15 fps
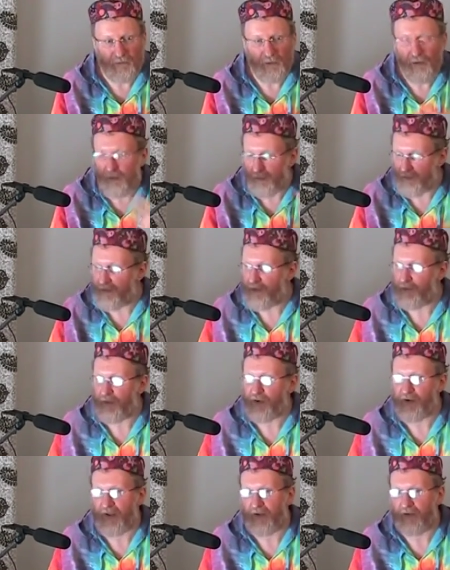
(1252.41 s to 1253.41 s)
goods
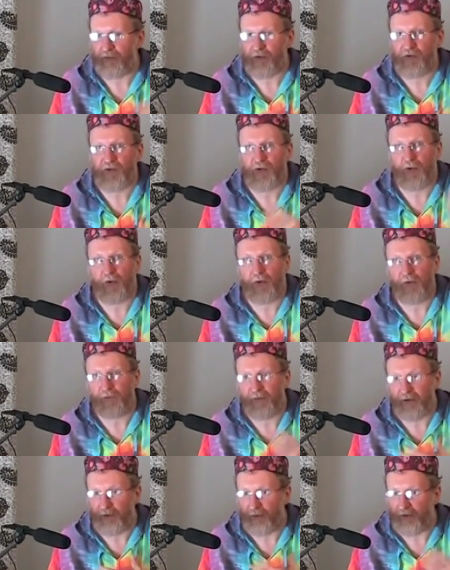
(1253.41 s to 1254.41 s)
which are sold
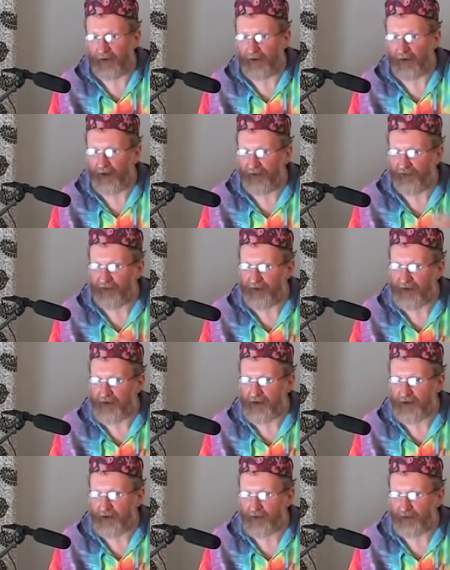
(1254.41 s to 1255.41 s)
between the
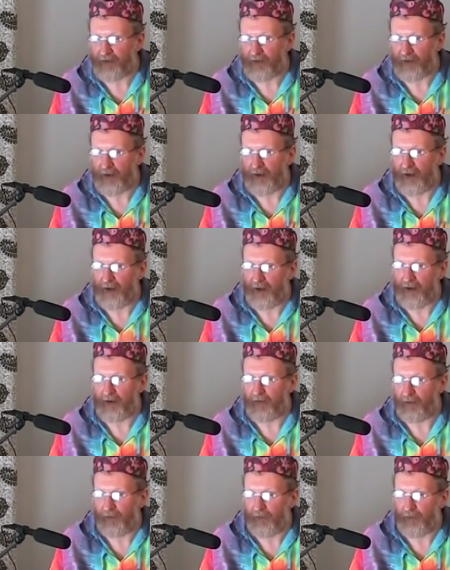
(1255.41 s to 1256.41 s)
countries
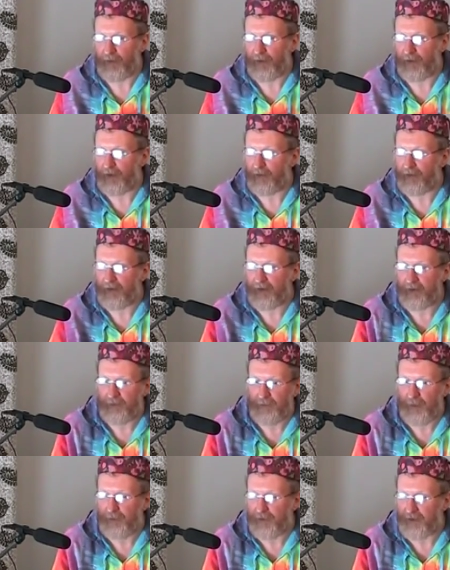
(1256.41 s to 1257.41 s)
uh, will not be
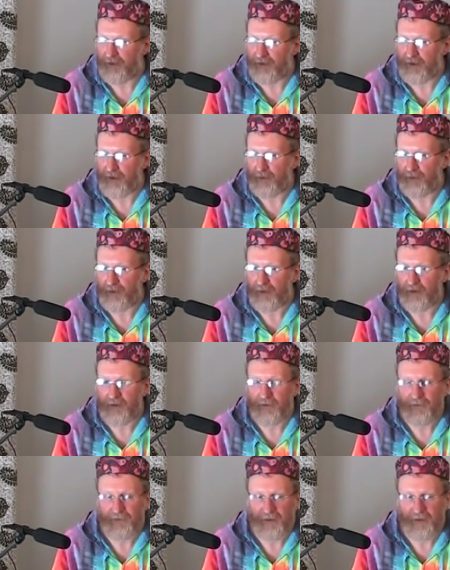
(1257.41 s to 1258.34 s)
popular anymore.